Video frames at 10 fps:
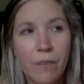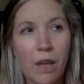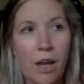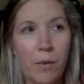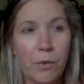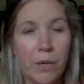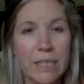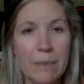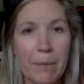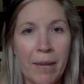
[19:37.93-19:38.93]
I would wear
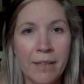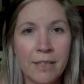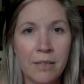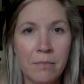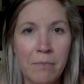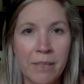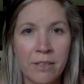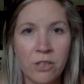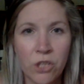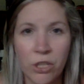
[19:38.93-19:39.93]
sweatpants and
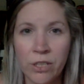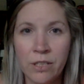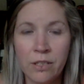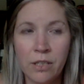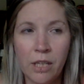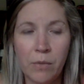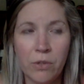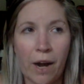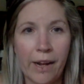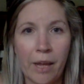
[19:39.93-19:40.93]
men's shirts. He would
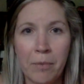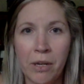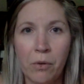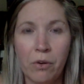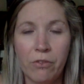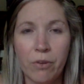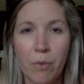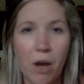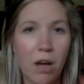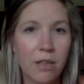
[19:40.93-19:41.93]
try to get me to go out for
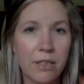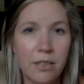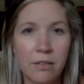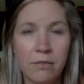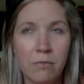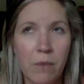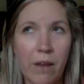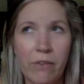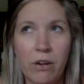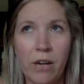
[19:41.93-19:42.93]
walks and
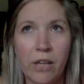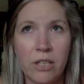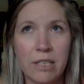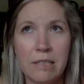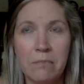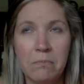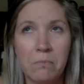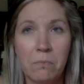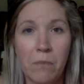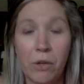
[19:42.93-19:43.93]
whatever, and I
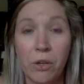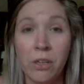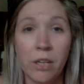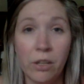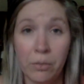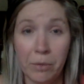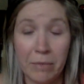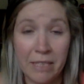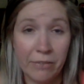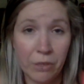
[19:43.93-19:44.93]
couldn't bring
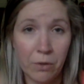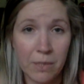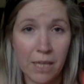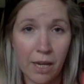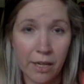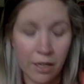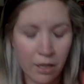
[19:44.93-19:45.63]
myself to go outside.